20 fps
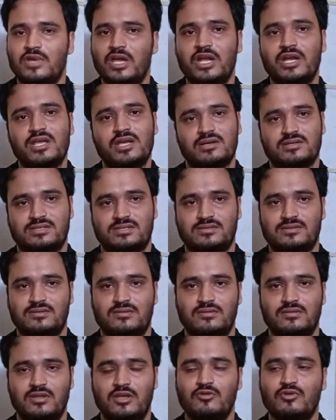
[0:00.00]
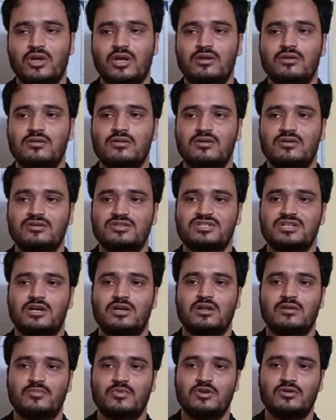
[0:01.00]
areas you can
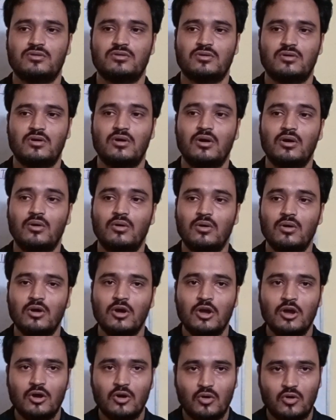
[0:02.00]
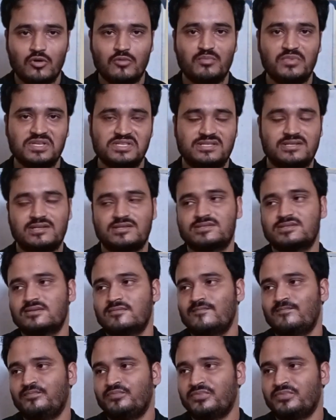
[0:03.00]
start up your own business.